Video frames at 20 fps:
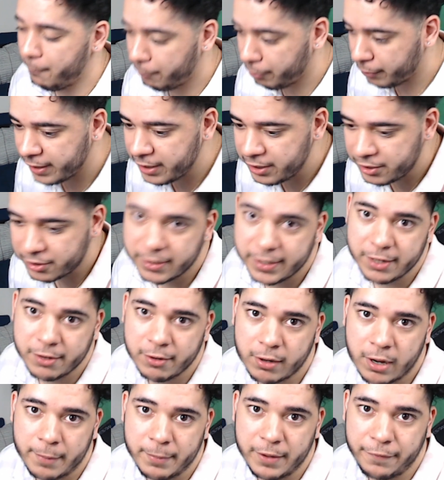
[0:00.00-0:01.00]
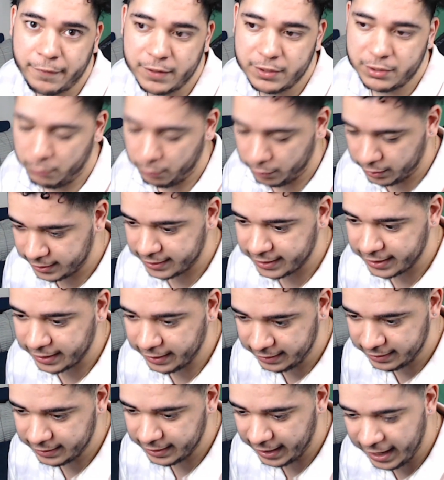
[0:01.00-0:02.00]
pretty sure Hinokami official will see
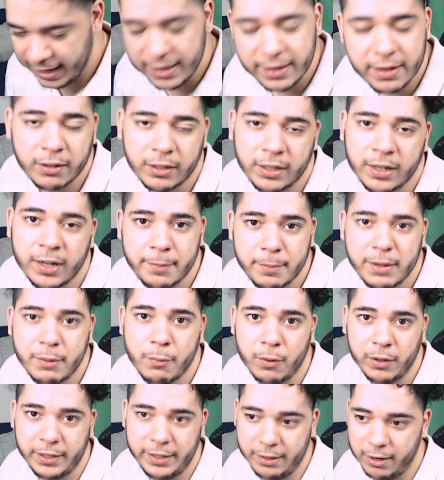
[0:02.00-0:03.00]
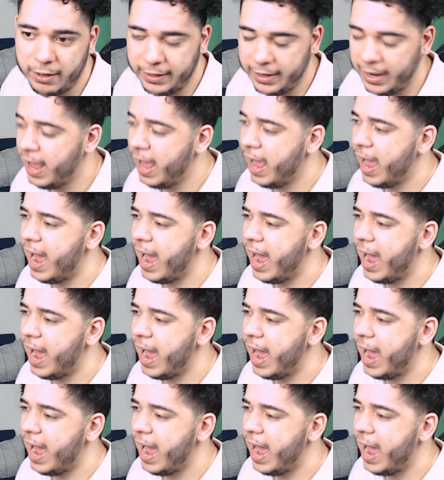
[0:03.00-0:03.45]
this and they're going to be working on it.